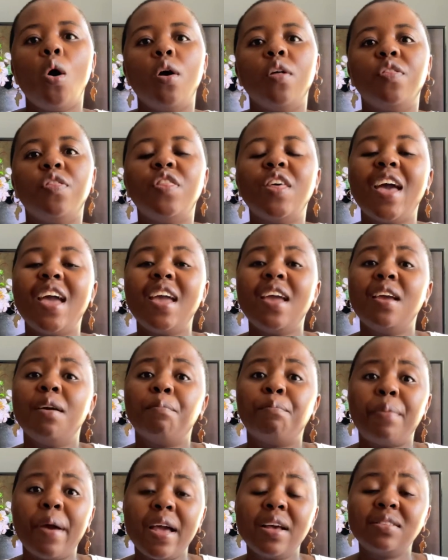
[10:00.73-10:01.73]

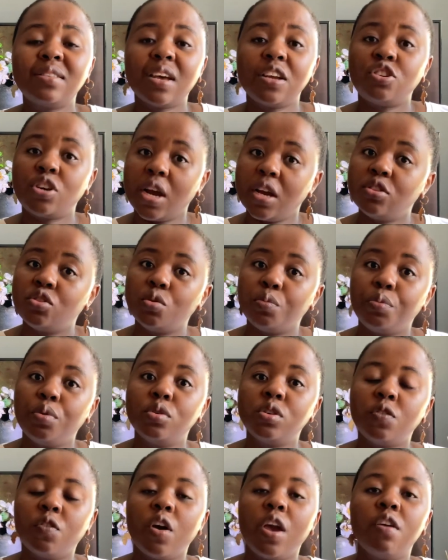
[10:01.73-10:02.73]
banks are trying to
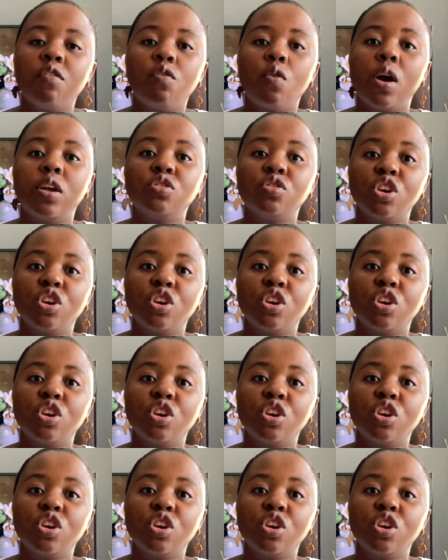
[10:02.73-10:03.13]
push for everyone